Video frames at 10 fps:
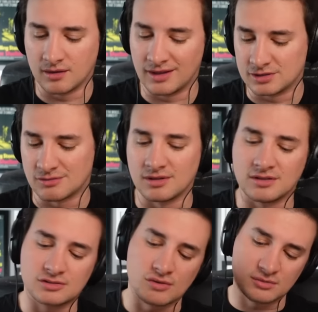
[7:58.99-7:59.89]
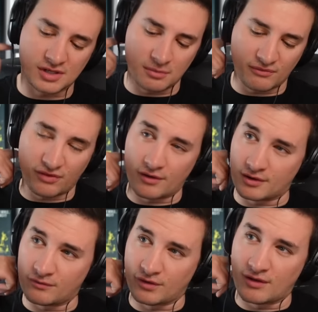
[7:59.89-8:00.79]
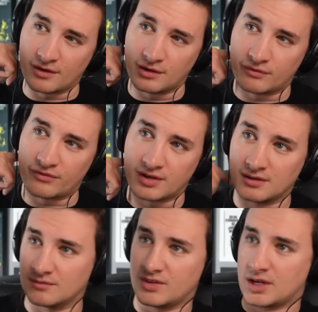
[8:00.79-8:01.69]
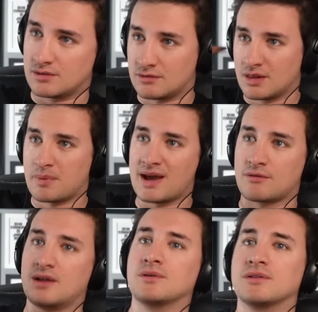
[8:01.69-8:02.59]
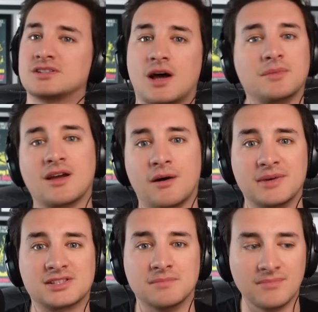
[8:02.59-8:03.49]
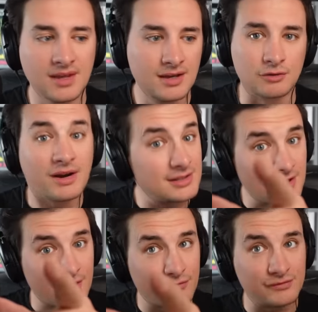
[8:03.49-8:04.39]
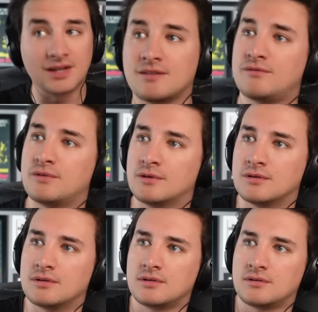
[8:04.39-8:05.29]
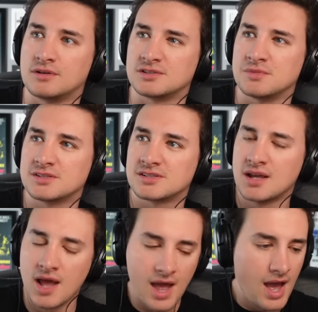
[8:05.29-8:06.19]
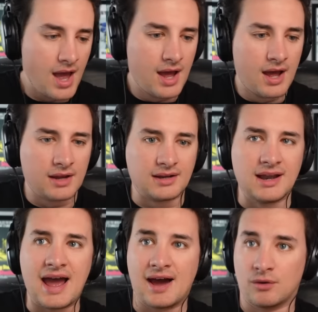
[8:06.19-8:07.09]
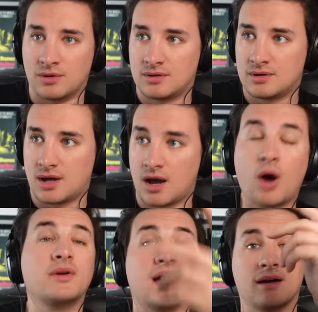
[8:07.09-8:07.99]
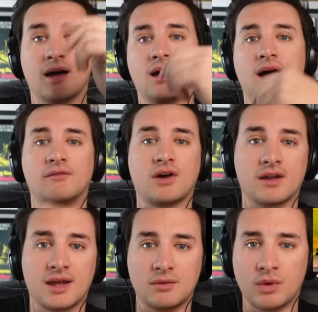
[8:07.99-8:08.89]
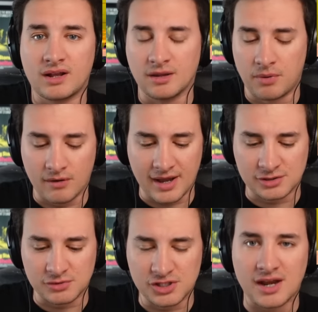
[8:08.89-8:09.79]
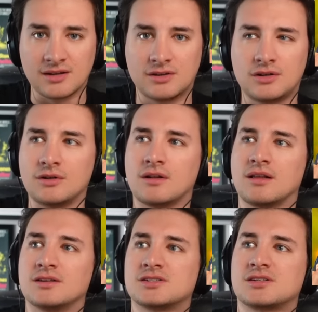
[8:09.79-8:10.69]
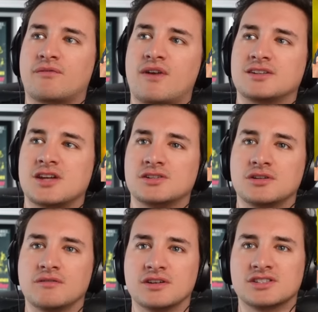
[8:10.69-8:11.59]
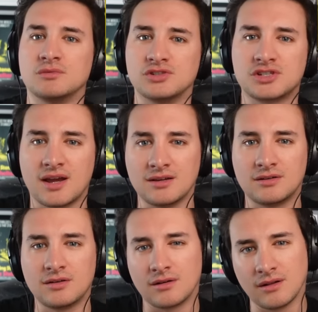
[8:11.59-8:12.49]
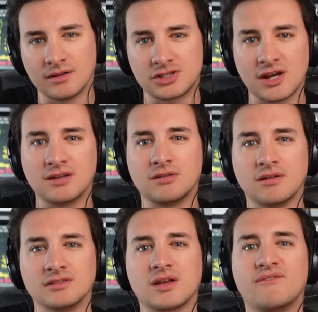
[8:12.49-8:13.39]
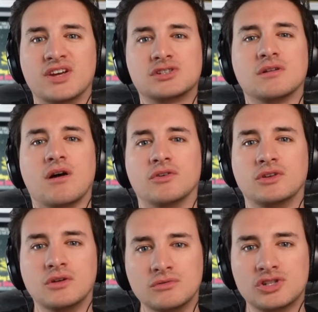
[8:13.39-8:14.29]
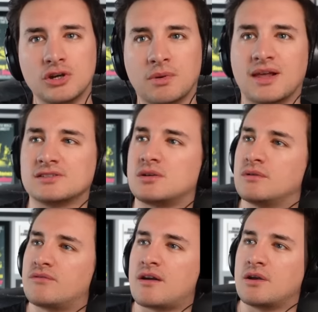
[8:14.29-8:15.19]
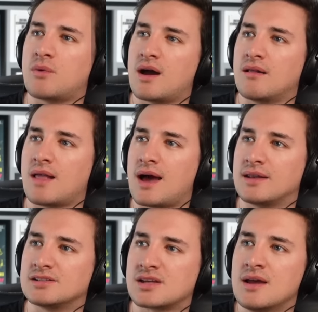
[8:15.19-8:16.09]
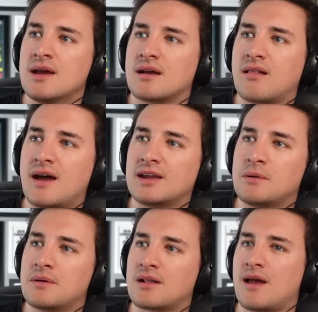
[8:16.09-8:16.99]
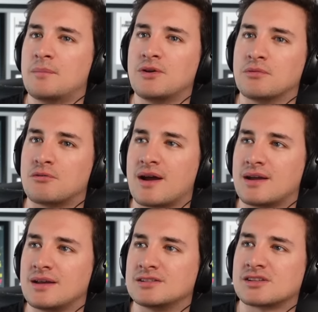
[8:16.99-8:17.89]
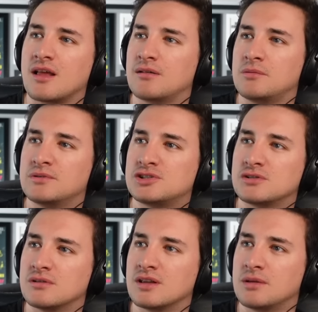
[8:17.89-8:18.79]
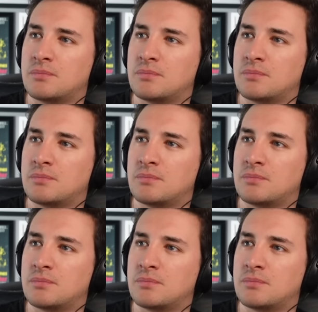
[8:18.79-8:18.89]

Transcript: The links are in the description. I've been flogging them for long enough, and you know they're in the background all the time. You can't miss them. Great gift for Christmas. Now, uh, oh yeah, uh, I've got a weekly podcast with Shane Douglas, Franchise University with Shane Douglas, Shane Douglas official on YouTube, and that's doing very well, and it's climbing climbing up the rankings slowly but surely.